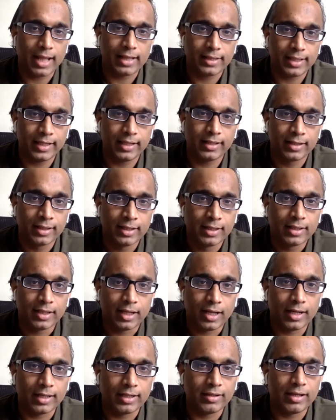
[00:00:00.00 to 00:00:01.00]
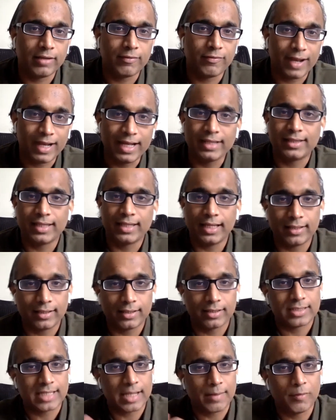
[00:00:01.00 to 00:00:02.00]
And I think, if anything,